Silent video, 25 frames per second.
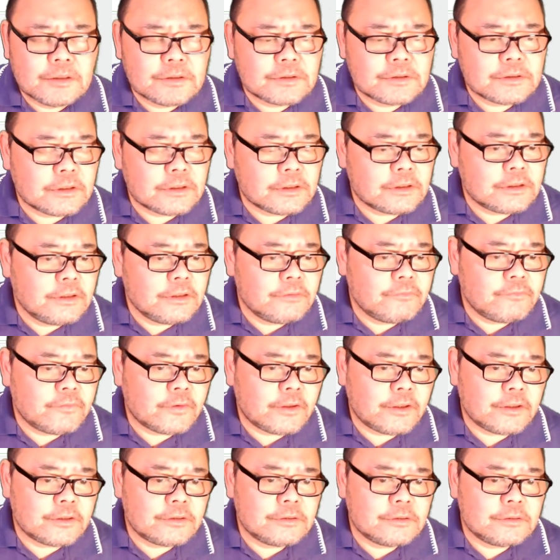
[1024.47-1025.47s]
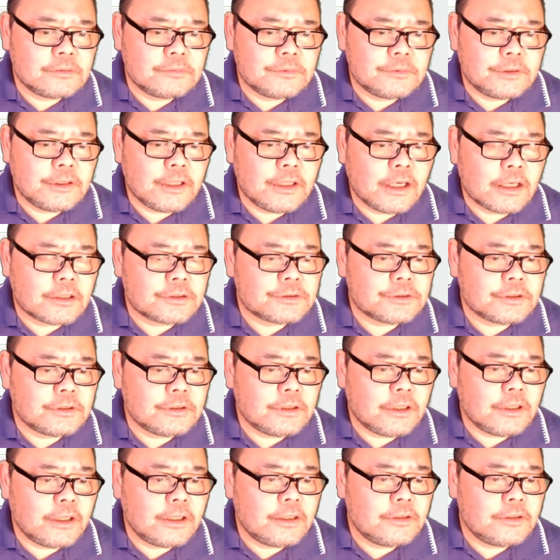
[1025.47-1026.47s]
significant
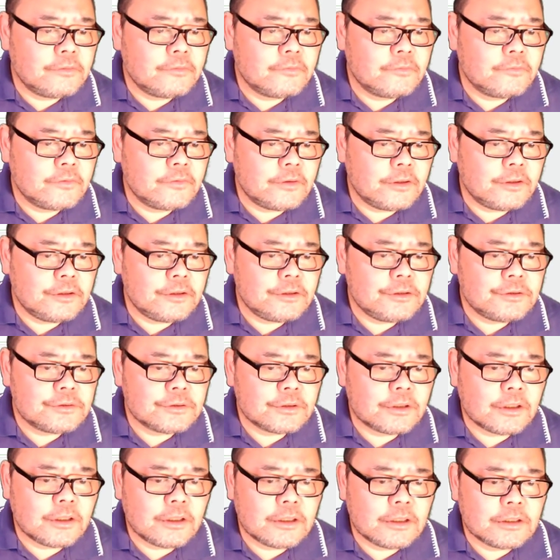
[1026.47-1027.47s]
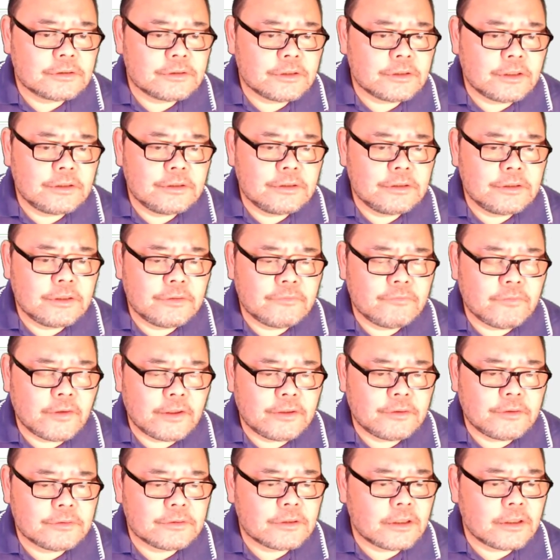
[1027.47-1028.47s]
reduction in initial cost and the
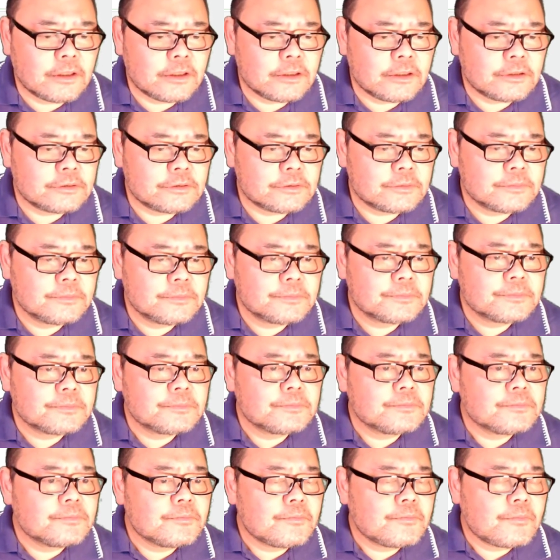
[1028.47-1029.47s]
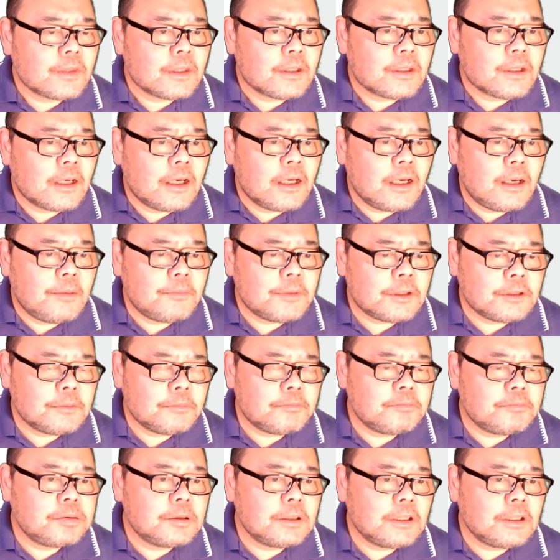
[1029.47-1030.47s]
final cost. I'm going
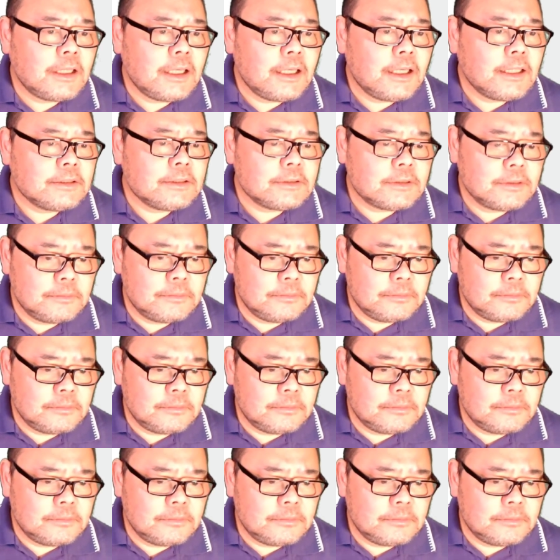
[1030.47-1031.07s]
to plot